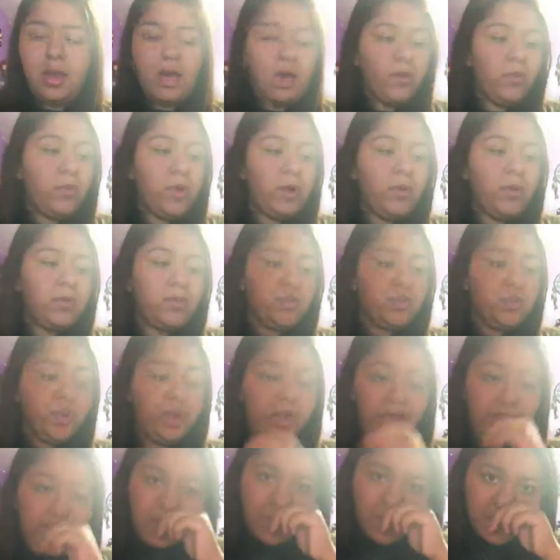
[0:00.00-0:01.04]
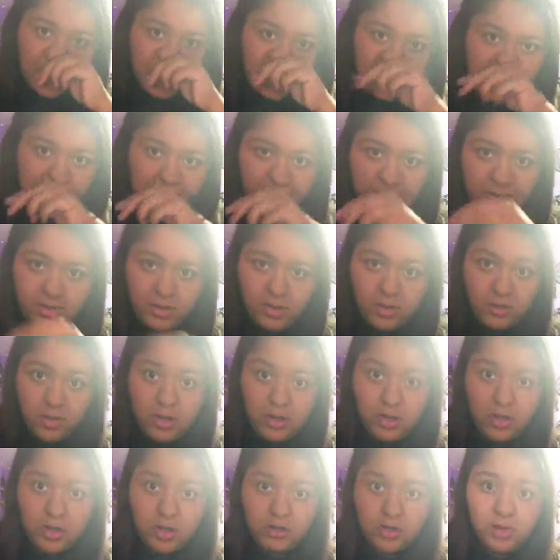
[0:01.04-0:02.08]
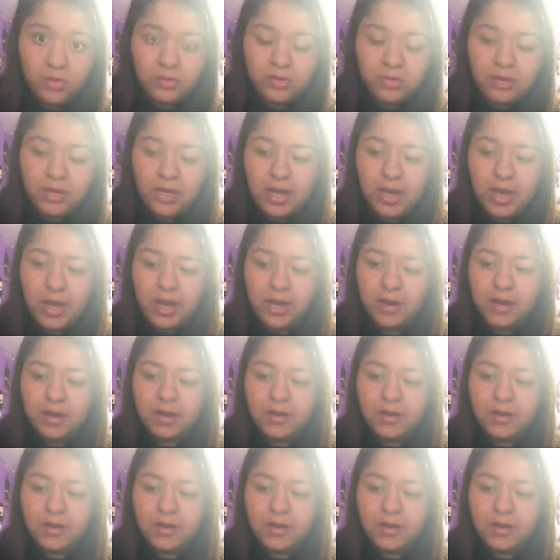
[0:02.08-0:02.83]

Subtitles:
when I was reading Death Note, Another Note, I